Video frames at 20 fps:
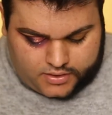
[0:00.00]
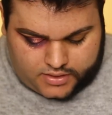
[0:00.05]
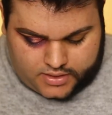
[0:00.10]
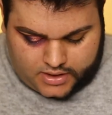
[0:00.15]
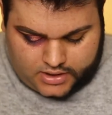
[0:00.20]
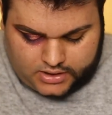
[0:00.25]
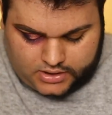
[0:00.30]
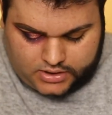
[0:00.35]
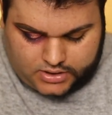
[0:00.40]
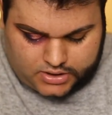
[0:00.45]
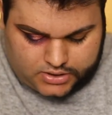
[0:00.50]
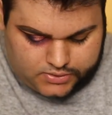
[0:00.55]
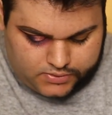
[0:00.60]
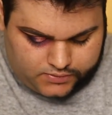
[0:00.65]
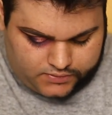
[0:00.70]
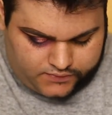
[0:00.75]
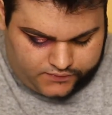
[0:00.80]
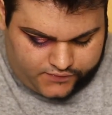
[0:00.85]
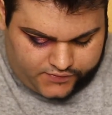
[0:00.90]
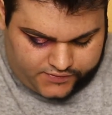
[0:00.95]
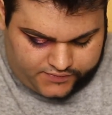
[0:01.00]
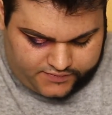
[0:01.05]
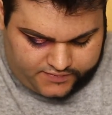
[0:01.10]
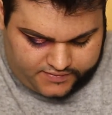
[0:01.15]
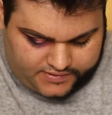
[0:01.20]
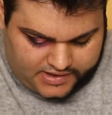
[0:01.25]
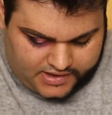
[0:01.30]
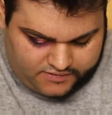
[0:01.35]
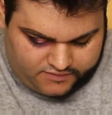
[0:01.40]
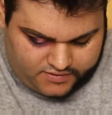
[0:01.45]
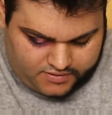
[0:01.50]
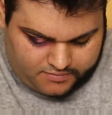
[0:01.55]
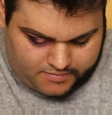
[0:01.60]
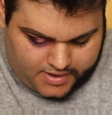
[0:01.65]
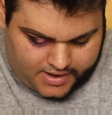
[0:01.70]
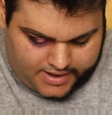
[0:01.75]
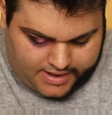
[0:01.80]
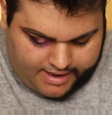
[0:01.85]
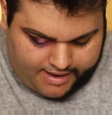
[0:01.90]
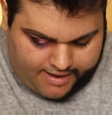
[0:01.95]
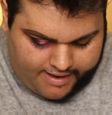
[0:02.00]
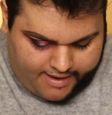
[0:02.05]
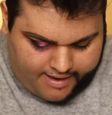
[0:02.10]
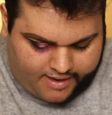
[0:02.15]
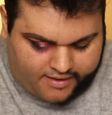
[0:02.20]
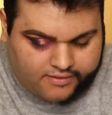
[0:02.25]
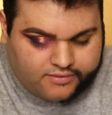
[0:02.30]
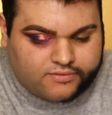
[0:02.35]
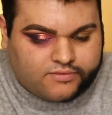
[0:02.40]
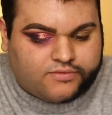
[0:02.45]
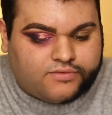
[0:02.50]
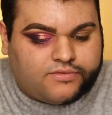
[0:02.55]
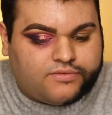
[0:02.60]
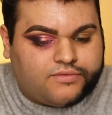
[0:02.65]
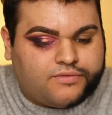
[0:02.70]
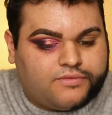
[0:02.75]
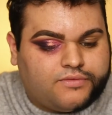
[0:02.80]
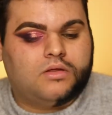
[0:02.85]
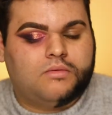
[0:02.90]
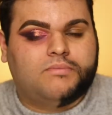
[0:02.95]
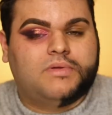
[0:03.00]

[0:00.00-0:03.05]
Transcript: Thank you for saving my ass.